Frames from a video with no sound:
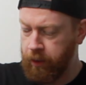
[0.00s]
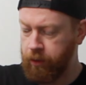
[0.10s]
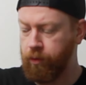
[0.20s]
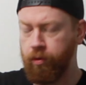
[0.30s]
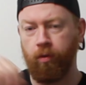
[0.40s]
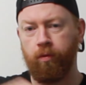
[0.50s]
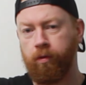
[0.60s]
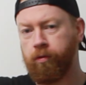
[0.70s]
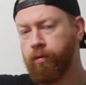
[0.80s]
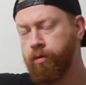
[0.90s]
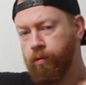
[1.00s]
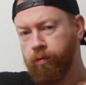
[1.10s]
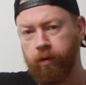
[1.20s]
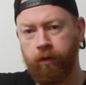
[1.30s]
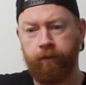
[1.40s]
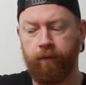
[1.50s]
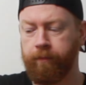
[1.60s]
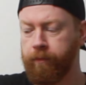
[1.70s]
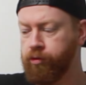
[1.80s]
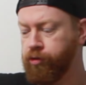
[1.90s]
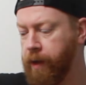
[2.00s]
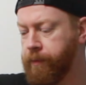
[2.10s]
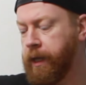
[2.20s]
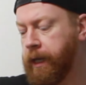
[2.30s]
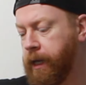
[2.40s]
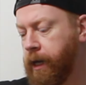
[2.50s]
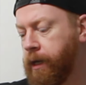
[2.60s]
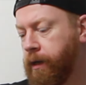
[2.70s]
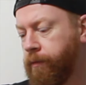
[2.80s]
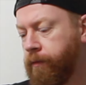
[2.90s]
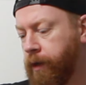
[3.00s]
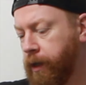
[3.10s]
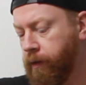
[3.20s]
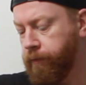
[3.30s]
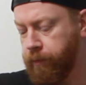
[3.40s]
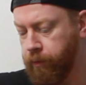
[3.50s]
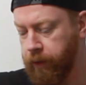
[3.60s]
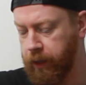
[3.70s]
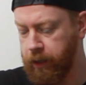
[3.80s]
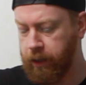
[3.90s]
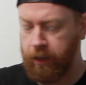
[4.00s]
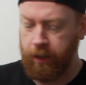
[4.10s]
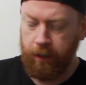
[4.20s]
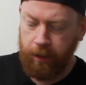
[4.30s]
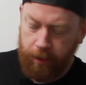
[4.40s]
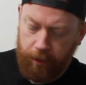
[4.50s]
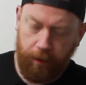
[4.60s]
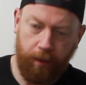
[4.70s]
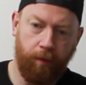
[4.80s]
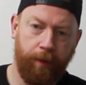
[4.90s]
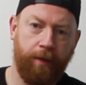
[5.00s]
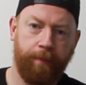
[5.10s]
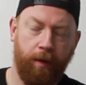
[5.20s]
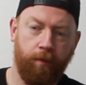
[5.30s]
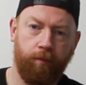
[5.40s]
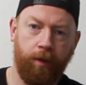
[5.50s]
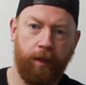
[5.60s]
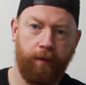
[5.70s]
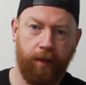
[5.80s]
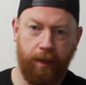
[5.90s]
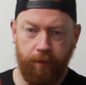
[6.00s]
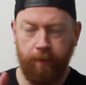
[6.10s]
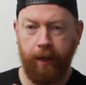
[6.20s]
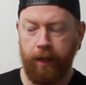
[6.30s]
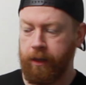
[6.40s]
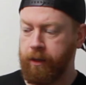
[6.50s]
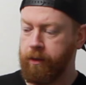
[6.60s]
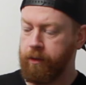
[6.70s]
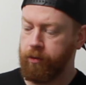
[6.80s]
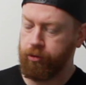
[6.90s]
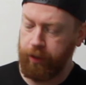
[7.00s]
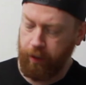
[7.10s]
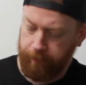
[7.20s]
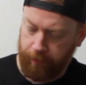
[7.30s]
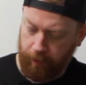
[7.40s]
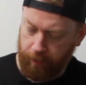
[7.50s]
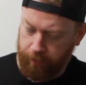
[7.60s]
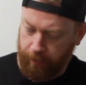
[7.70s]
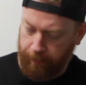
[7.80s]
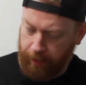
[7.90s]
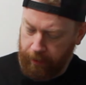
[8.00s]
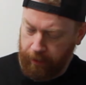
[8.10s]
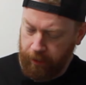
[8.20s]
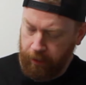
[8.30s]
No sore shoulders from straps digging in. It was really comfortable there. The waist belt really keeps the bag straight up and down on your back.